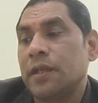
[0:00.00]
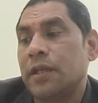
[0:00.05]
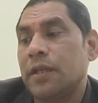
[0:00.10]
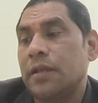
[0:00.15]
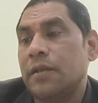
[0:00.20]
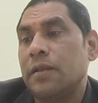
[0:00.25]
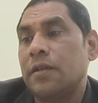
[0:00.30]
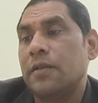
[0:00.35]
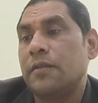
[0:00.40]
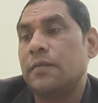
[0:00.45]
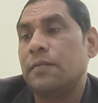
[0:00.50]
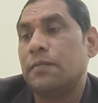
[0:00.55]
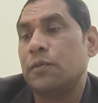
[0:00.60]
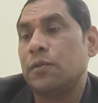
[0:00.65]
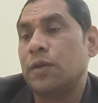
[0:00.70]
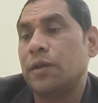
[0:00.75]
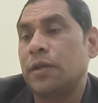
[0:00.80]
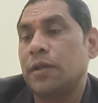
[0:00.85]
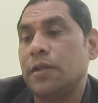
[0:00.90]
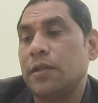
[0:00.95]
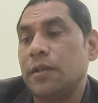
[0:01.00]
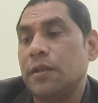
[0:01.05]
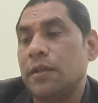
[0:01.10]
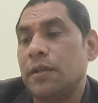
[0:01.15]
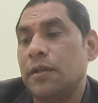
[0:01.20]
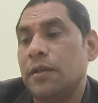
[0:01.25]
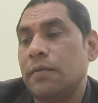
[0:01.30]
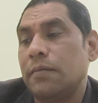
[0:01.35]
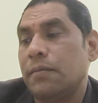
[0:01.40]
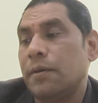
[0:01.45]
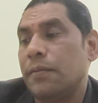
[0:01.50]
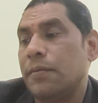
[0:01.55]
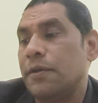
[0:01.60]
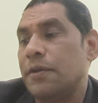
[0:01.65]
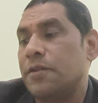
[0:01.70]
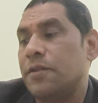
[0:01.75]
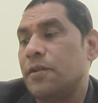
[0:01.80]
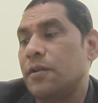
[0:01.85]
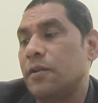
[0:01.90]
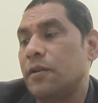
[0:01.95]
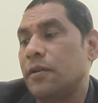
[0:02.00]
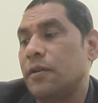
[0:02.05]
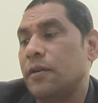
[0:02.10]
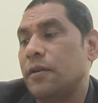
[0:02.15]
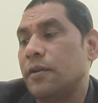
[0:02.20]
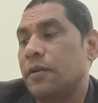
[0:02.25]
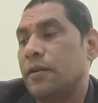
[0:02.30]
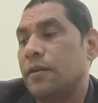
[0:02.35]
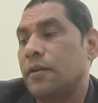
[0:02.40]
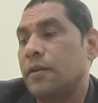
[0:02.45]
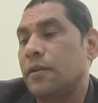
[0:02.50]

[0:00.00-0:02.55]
and this book is published on